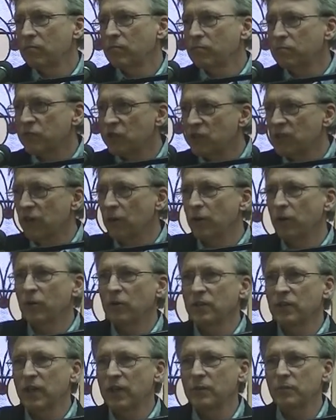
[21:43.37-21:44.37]

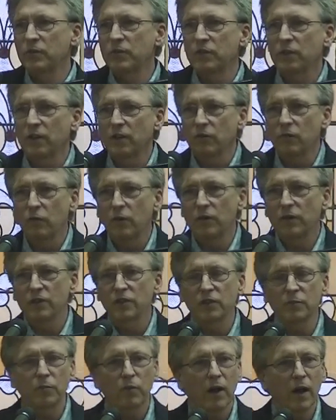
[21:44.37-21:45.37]
stereotypes of what
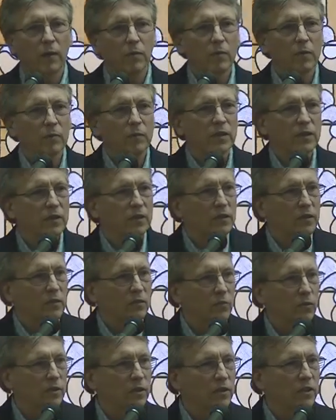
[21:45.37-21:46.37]
this problem is
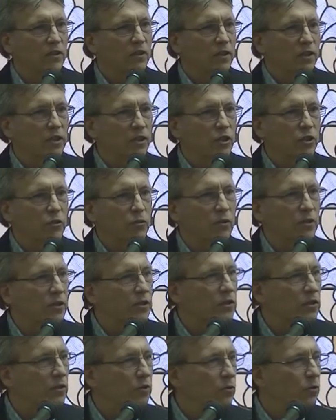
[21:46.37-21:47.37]
and what this issue
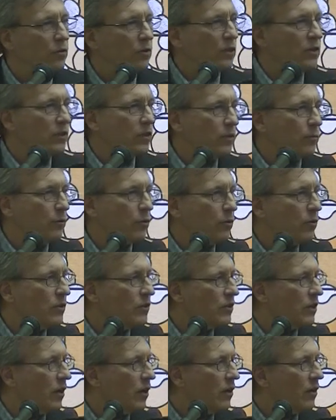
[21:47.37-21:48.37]
is and who these
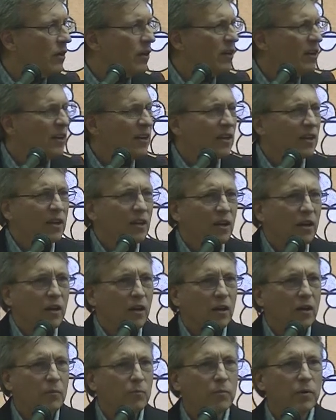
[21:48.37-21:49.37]
immigrants are.
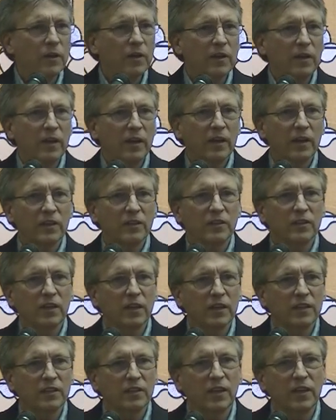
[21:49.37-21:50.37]
But
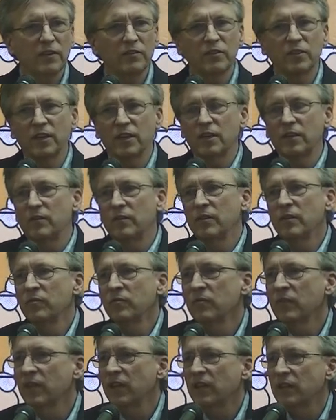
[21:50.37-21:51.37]
as Dave said,
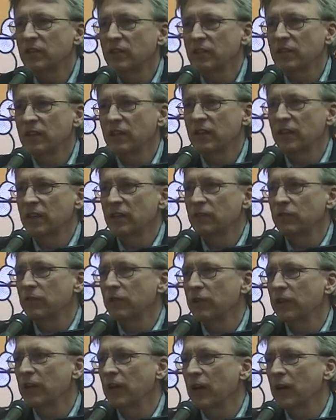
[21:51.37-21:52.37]
it gets
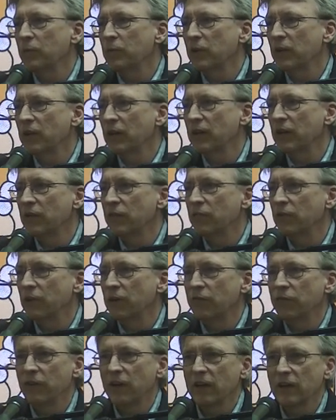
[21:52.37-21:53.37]
very complicated very
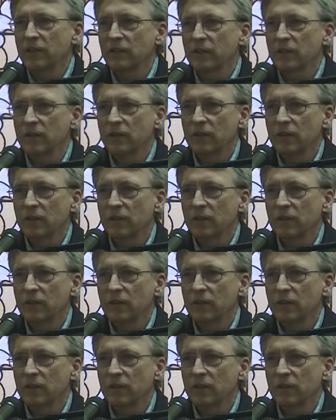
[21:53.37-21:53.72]
fast.